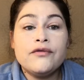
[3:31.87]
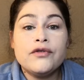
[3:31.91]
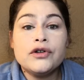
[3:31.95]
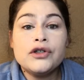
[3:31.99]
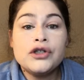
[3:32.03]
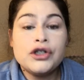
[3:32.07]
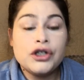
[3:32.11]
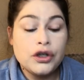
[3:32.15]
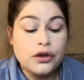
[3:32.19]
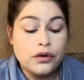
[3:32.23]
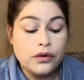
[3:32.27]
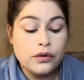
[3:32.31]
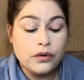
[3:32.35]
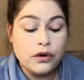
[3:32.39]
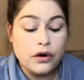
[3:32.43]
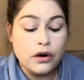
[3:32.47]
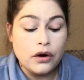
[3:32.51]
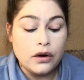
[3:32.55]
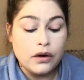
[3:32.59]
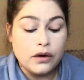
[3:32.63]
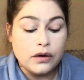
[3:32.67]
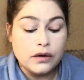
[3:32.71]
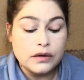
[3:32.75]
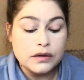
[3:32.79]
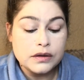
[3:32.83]
two
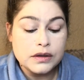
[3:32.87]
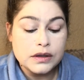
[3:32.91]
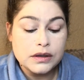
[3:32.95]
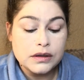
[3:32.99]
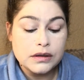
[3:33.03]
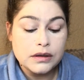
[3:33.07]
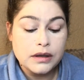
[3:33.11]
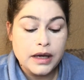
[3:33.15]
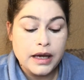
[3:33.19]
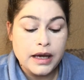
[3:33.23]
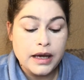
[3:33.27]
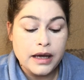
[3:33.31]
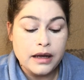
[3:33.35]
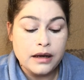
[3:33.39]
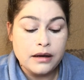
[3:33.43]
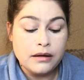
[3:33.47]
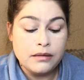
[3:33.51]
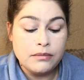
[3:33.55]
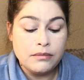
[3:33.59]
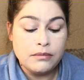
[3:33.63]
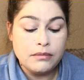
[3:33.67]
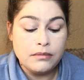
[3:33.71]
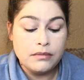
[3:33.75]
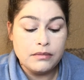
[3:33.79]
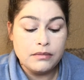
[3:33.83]
girls in
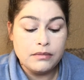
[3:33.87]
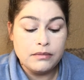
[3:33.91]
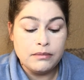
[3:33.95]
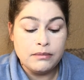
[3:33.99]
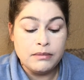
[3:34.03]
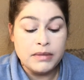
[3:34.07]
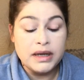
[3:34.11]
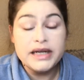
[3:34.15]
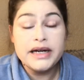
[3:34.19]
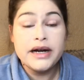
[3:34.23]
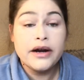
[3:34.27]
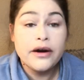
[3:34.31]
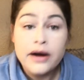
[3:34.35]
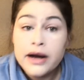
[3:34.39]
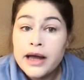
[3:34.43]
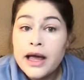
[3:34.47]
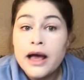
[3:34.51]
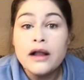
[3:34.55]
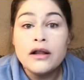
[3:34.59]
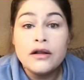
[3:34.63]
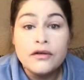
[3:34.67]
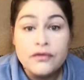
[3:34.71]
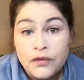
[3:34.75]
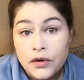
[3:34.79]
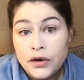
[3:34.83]
Madera,
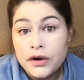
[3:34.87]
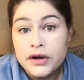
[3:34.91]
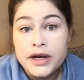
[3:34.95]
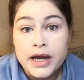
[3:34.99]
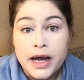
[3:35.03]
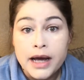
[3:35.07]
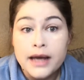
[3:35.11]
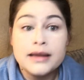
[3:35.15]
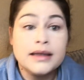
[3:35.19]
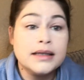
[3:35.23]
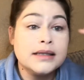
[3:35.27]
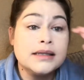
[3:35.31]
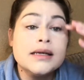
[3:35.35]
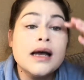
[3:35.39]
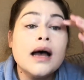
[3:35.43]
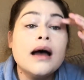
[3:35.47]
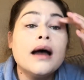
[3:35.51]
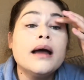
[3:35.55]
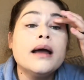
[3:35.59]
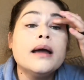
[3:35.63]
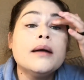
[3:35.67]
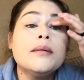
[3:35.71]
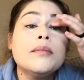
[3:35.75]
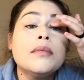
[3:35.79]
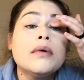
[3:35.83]
California at the
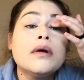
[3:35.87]
time.